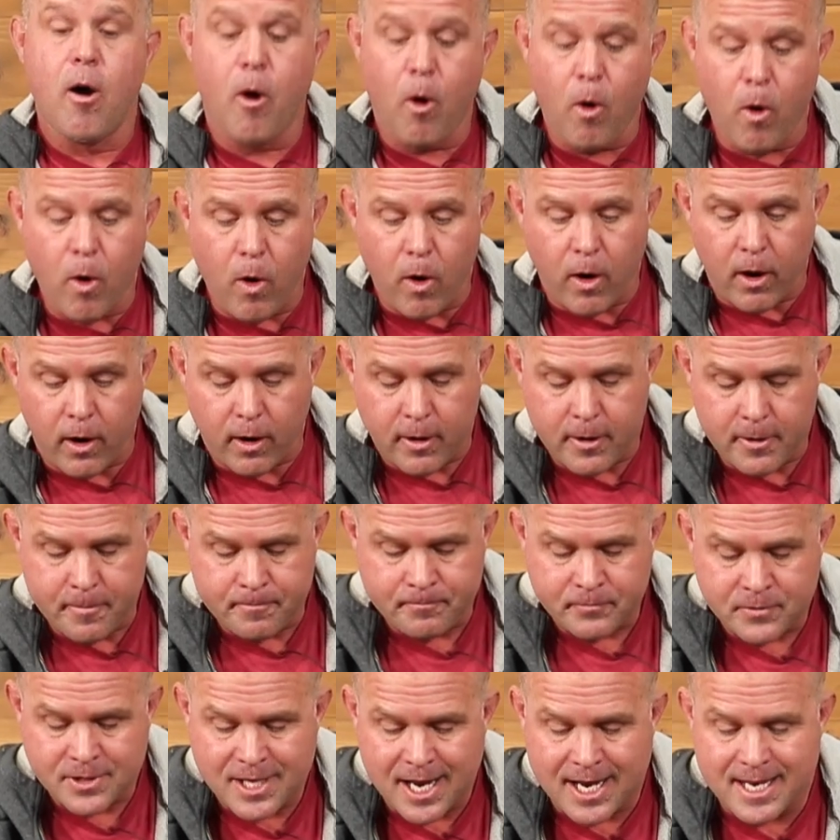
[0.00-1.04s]
or
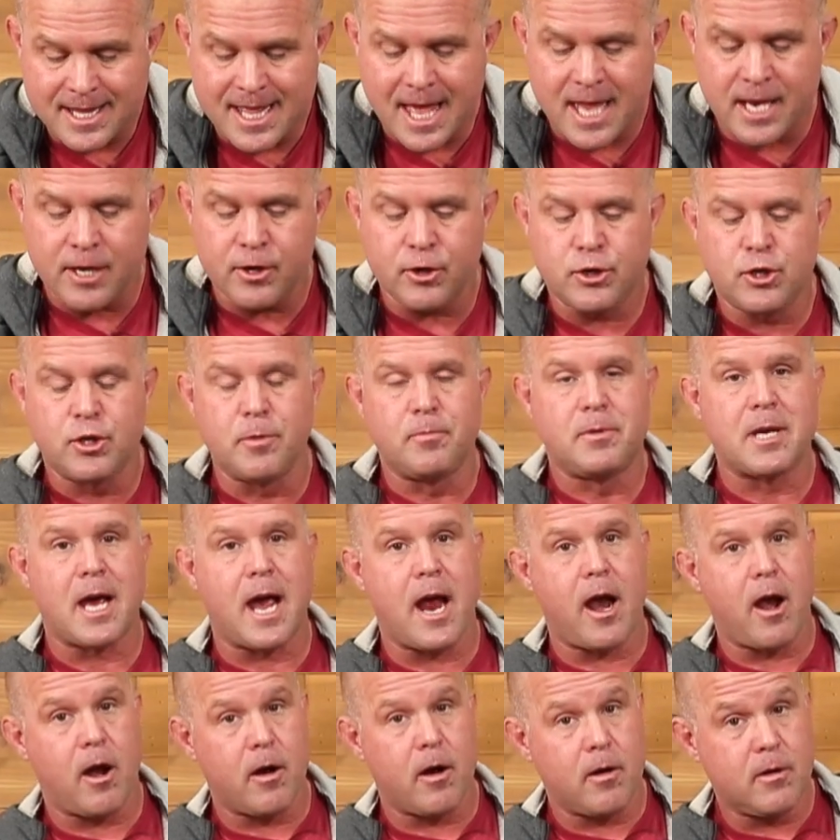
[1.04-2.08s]
taking that inner tube
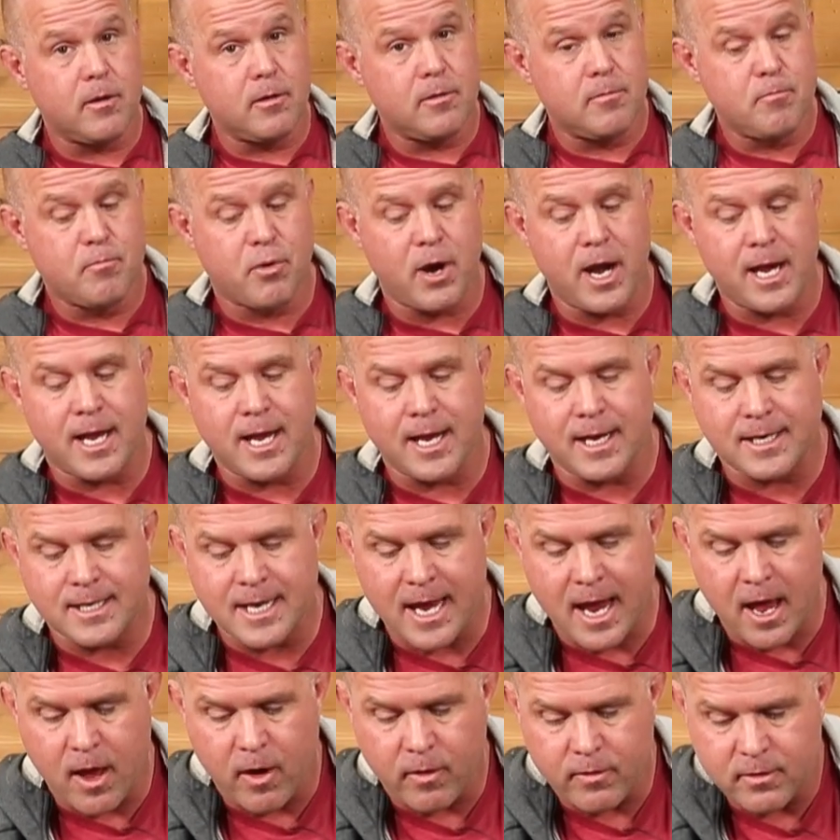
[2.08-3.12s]
tire, breaking it
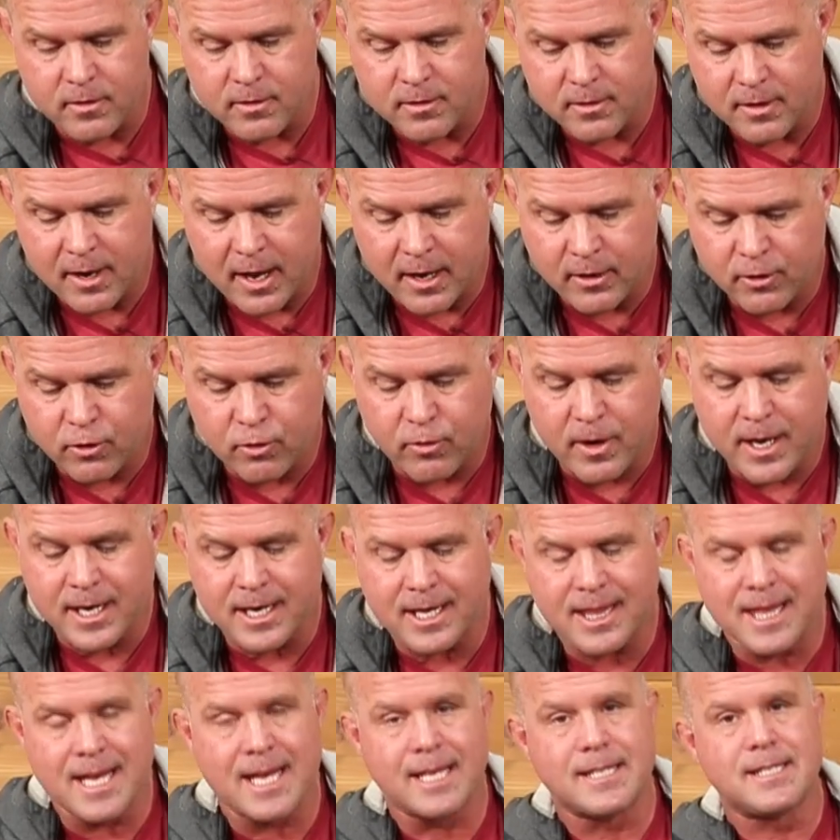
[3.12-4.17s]
down, and
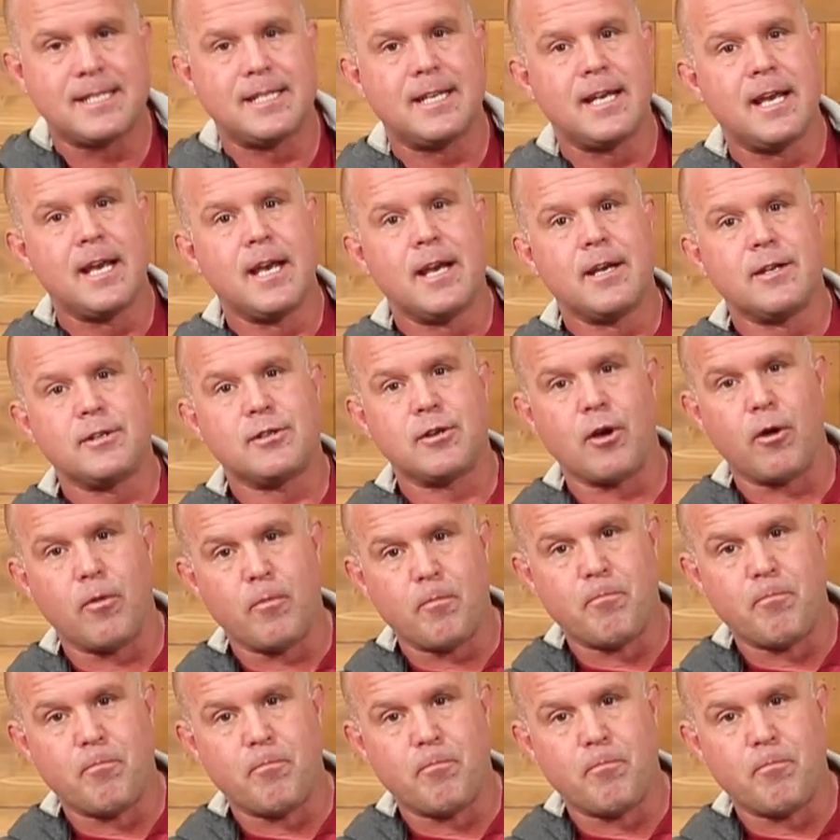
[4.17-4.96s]
creating this. So